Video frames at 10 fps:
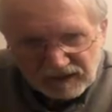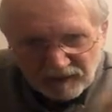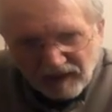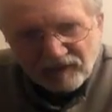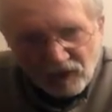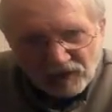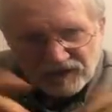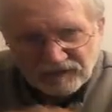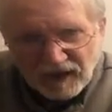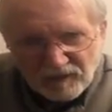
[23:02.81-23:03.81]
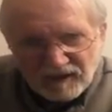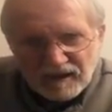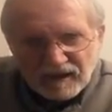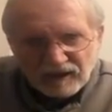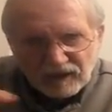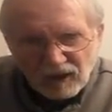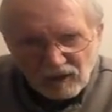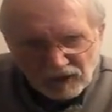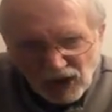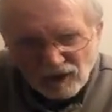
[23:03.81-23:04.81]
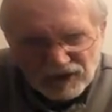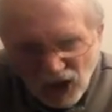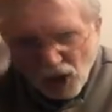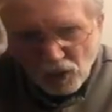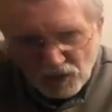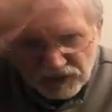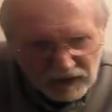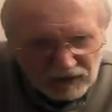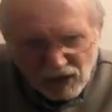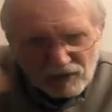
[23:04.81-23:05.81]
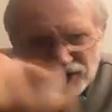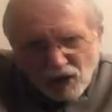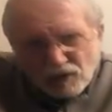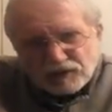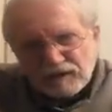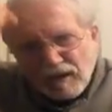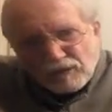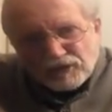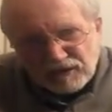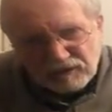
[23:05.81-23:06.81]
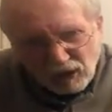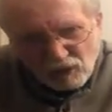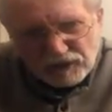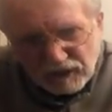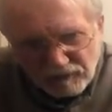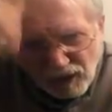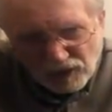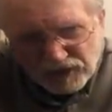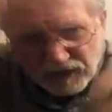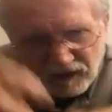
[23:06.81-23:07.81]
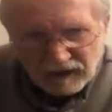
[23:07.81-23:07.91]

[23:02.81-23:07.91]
command the host of heaven. You're toast, and you're toast, and most is toast, and most.